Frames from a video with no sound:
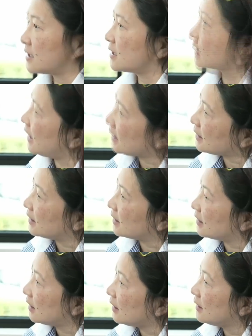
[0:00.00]
just
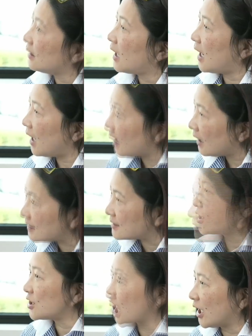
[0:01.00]
connecting.
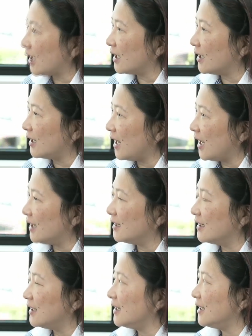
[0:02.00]
It's a check-in
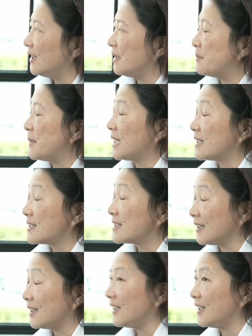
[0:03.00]
and it makes
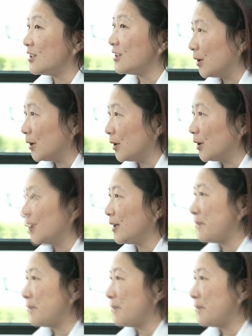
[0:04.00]
it enjoyable.